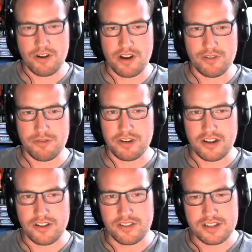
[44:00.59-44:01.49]

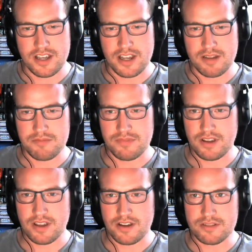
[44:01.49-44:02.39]
rivalry on this game
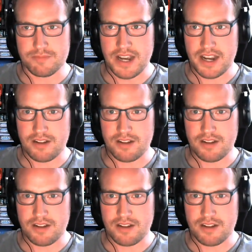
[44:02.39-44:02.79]
that goes back